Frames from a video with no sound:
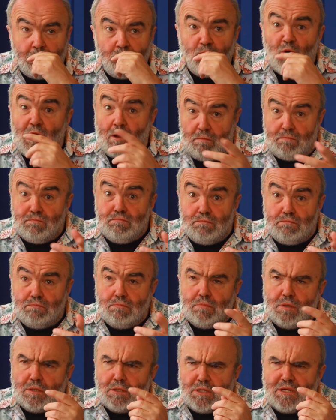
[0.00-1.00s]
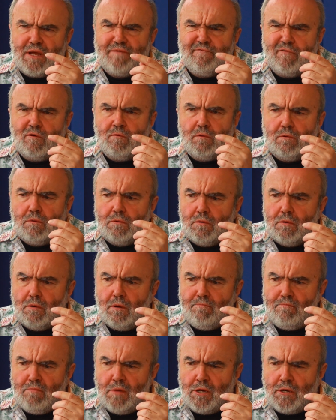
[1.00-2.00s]
well, several
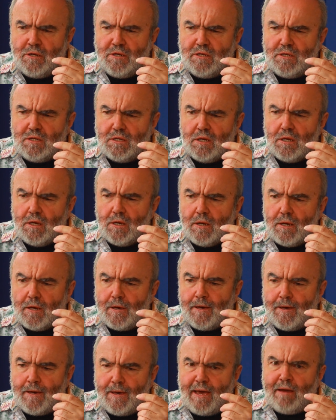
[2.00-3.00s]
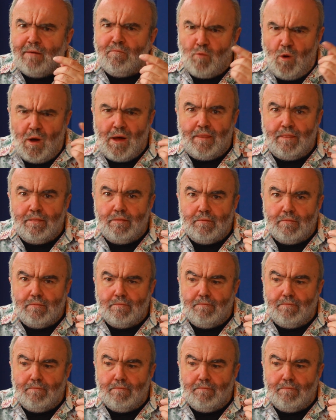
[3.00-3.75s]
murders, and one